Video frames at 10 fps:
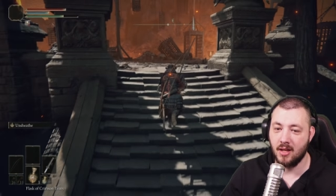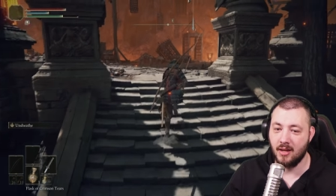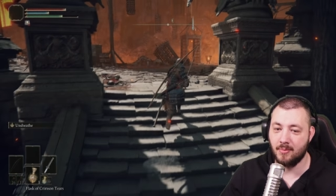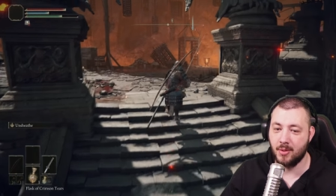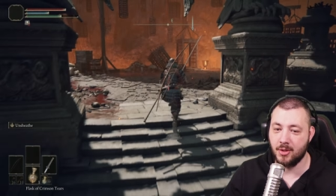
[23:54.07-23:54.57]

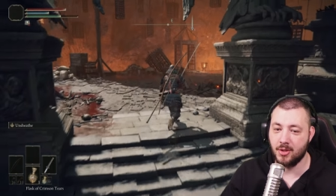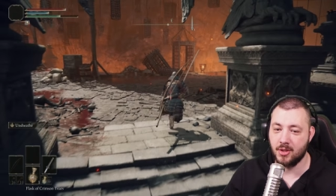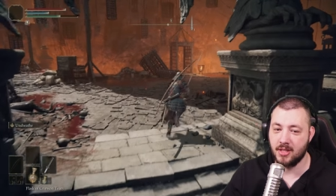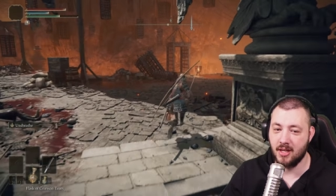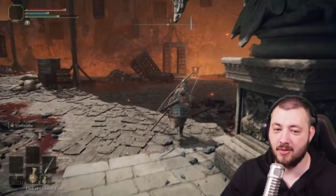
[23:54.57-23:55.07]
And push
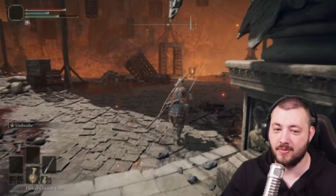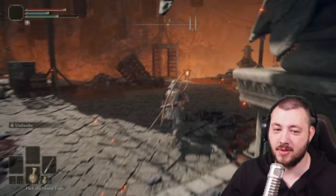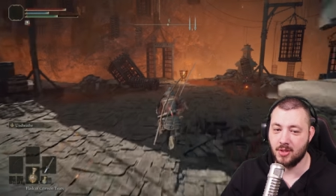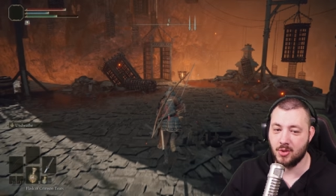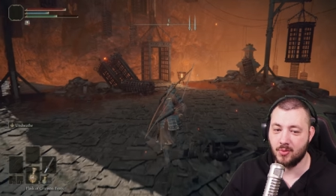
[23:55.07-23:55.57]
yourself
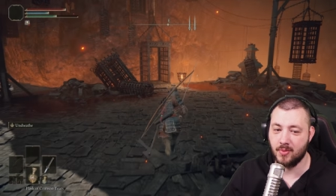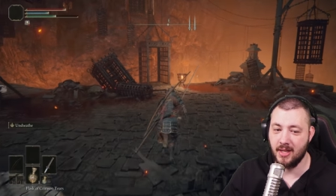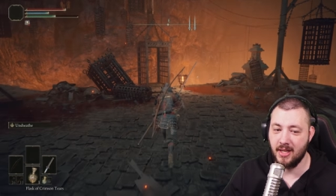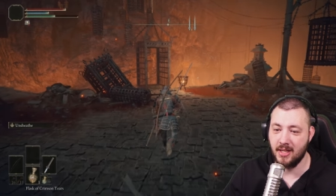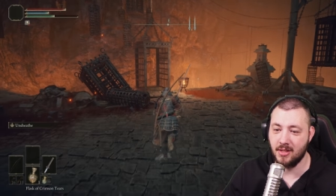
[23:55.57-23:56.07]

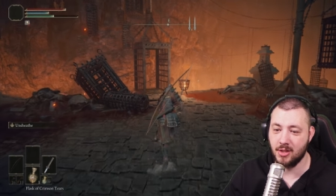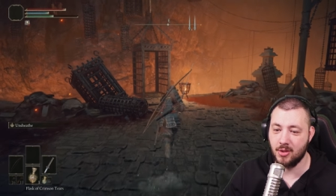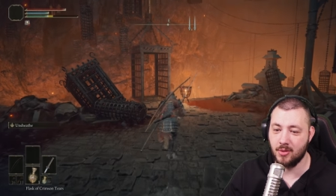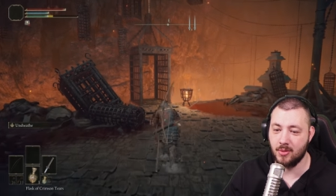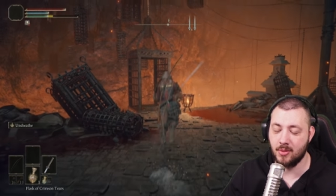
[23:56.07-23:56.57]
straight
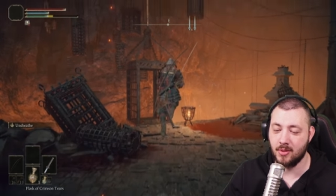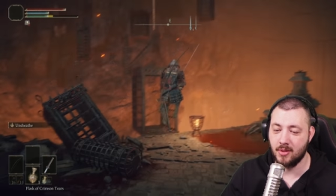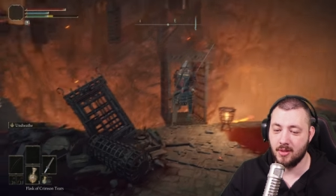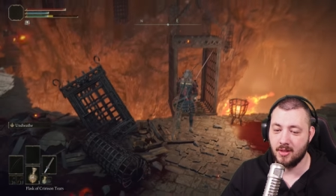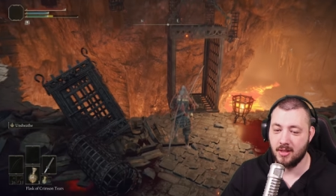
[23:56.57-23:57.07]
into
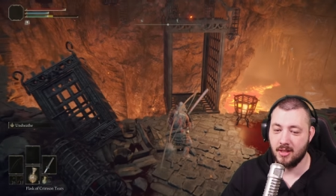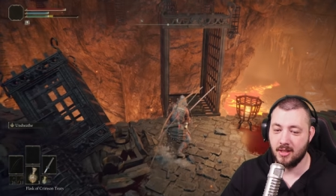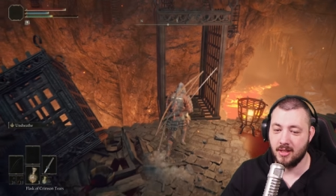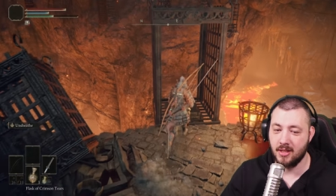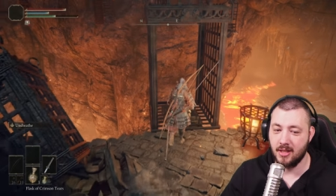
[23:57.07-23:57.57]

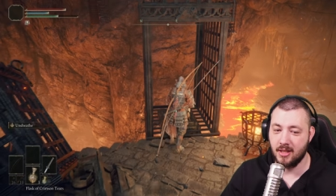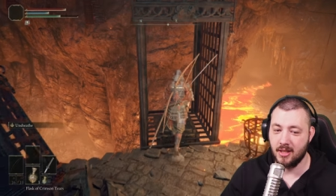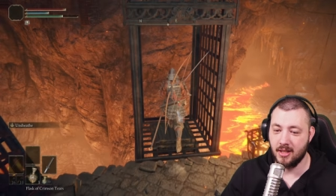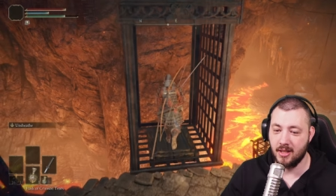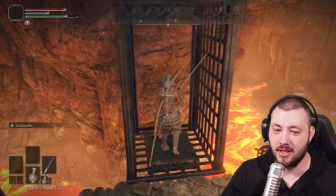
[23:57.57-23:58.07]

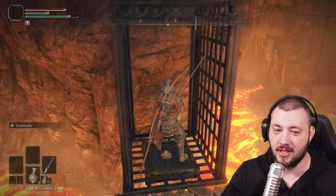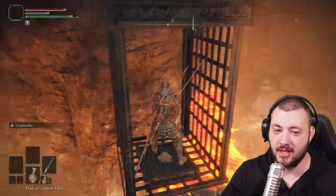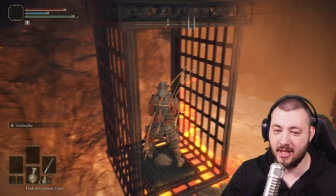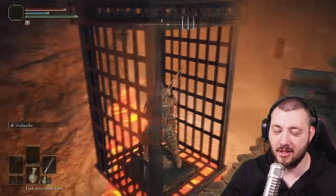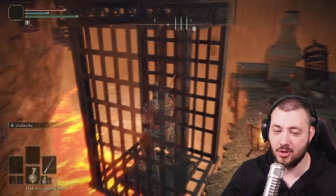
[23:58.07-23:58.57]
this
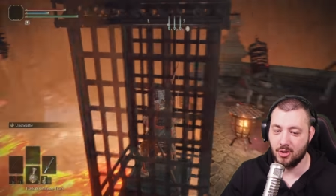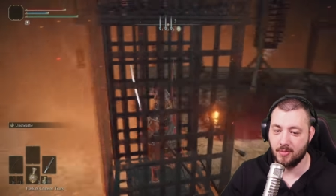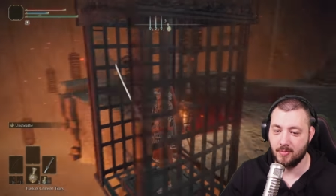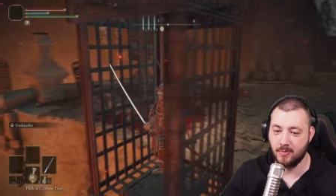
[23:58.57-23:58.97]
cage